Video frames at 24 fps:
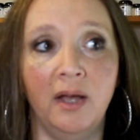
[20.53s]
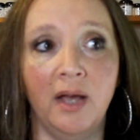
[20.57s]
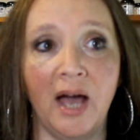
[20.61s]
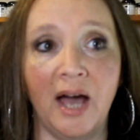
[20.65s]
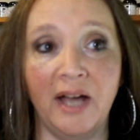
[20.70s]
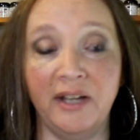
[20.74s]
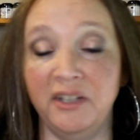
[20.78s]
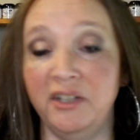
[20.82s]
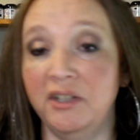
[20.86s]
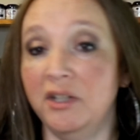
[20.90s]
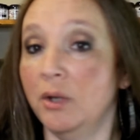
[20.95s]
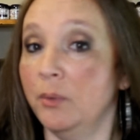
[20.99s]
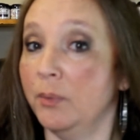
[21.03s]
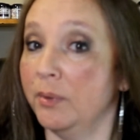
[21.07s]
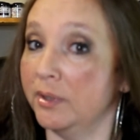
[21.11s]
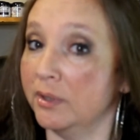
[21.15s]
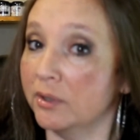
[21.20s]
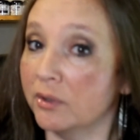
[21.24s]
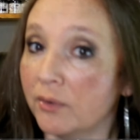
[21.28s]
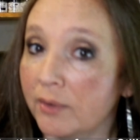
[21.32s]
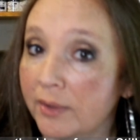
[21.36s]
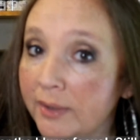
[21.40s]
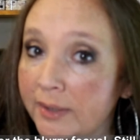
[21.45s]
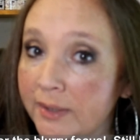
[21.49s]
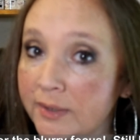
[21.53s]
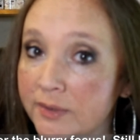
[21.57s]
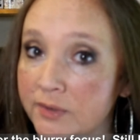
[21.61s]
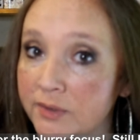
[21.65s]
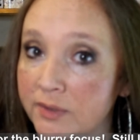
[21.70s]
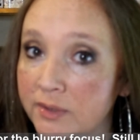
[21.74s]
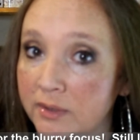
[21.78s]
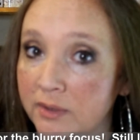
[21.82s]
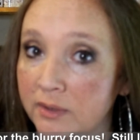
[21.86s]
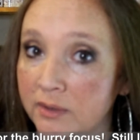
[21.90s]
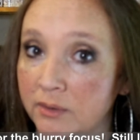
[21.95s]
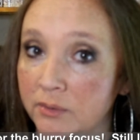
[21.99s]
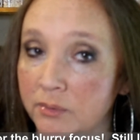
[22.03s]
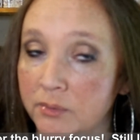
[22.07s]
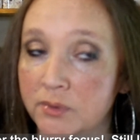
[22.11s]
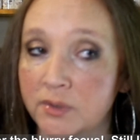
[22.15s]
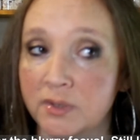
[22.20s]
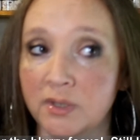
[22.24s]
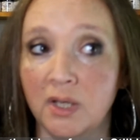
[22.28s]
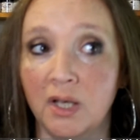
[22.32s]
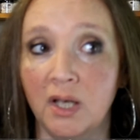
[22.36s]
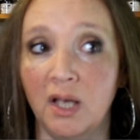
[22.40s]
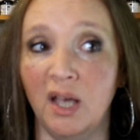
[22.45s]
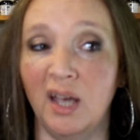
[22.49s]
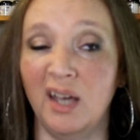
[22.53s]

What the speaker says: How do you know what ingredients to use?